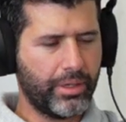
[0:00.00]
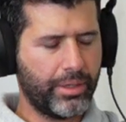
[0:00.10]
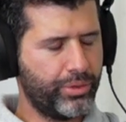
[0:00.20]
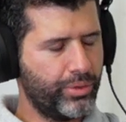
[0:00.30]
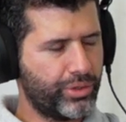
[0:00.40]
I
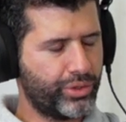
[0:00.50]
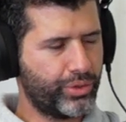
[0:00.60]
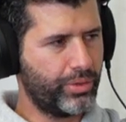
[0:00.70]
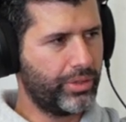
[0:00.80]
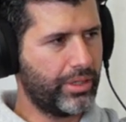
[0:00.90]
would do a
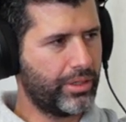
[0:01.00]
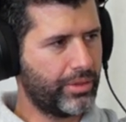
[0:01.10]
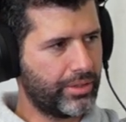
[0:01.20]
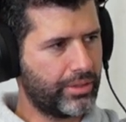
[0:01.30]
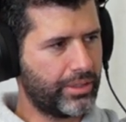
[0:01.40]
short, and
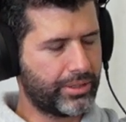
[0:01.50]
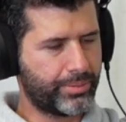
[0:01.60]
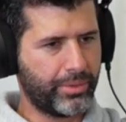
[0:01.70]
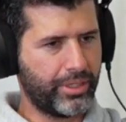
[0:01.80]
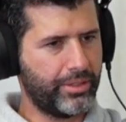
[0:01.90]
I'll
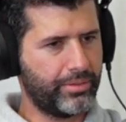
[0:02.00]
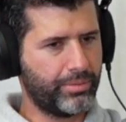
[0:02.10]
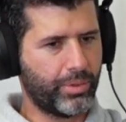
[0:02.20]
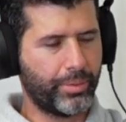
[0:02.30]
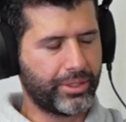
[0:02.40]
explain
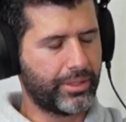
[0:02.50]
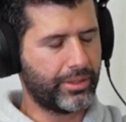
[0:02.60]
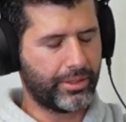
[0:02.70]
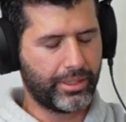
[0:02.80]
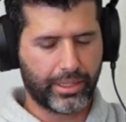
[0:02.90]
why, because I
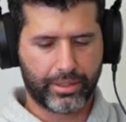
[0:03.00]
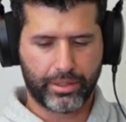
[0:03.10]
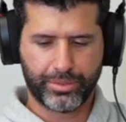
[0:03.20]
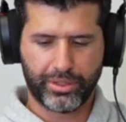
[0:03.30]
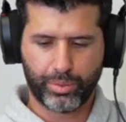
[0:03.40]
think that
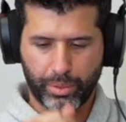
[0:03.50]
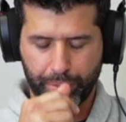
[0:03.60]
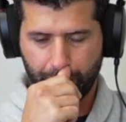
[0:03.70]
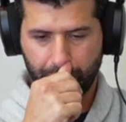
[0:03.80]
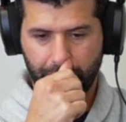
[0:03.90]
comes into why we
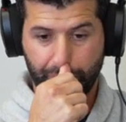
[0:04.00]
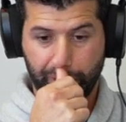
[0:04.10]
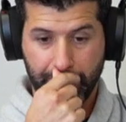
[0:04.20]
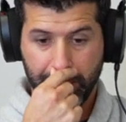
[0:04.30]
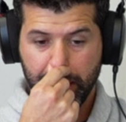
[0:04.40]
do it
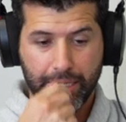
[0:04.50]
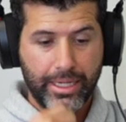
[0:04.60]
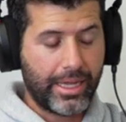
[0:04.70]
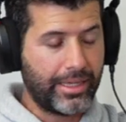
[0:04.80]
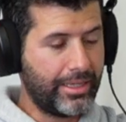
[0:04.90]
differently.
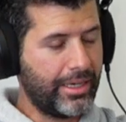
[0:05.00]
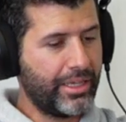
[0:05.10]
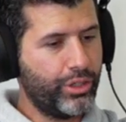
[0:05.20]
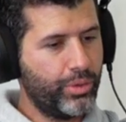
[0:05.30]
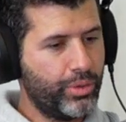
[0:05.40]
And then
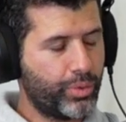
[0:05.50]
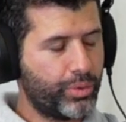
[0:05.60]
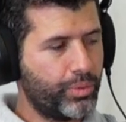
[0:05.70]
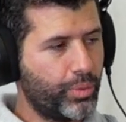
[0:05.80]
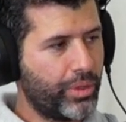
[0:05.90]

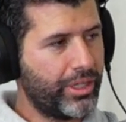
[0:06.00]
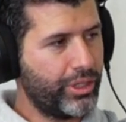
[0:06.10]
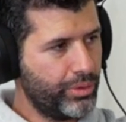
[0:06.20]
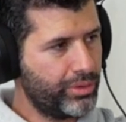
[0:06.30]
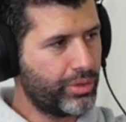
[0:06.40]
what I
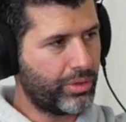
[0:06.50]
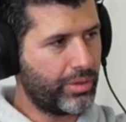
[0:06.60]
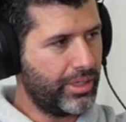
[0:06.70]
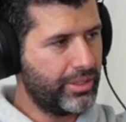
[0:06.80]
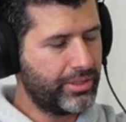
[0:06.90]
use to
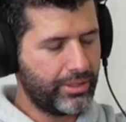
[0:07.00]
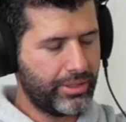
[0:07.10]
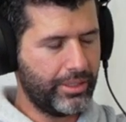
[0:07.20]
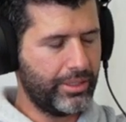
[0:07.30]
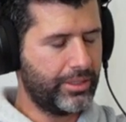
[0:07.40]
cross
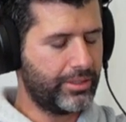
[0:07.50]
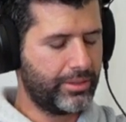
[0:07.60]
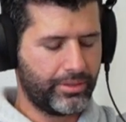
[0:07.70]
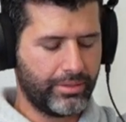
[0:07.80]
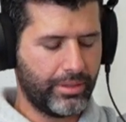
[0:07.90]

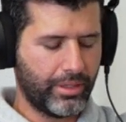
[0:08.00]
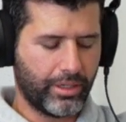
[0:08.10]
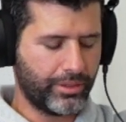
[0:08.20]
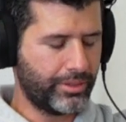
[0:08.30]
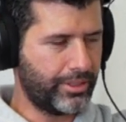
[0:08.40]
is
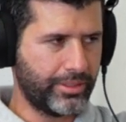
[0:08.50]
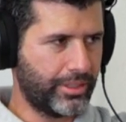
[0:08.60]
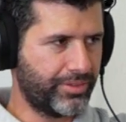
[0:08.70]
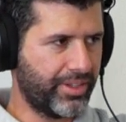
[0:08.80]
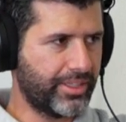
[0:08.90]
August
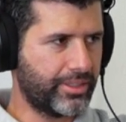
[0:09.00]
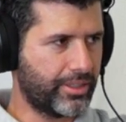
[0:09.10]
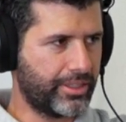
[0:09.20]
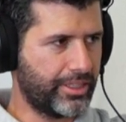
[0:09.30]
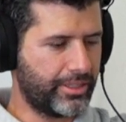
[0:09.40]
Isa's vast
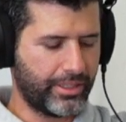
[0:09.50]
technique.